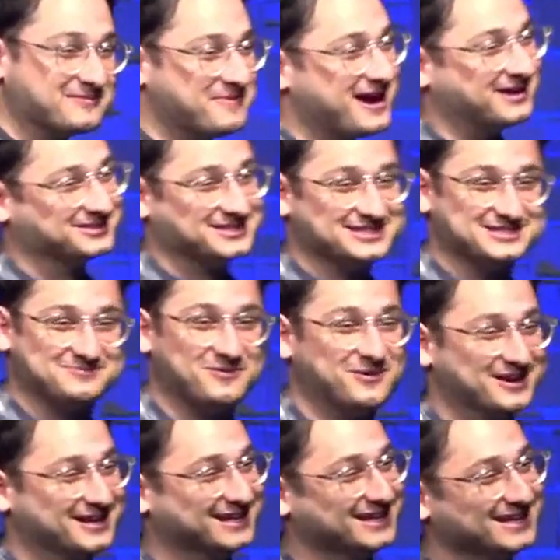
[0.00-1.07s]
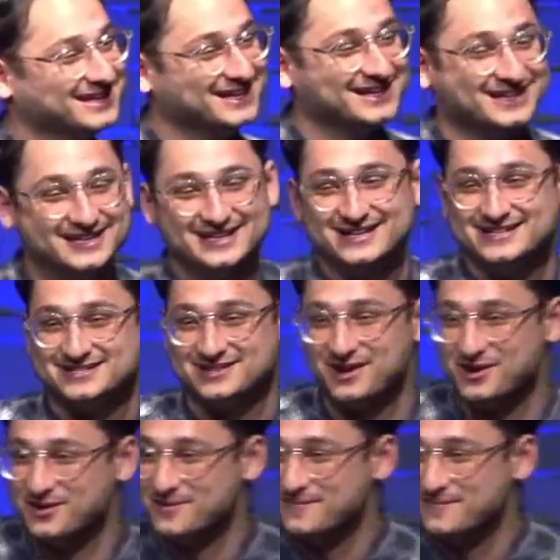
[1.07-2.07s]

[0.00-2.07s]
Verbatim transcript: about this morning? So